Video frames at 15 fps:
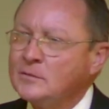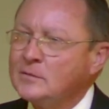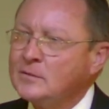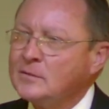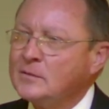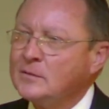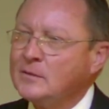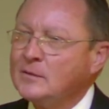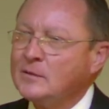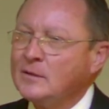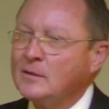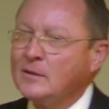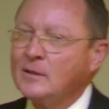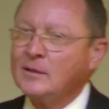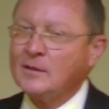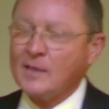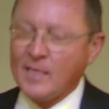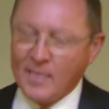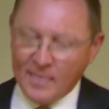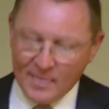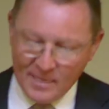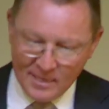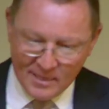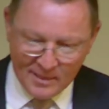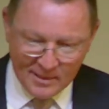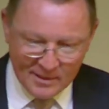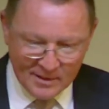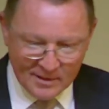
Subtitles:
Nobody speaks.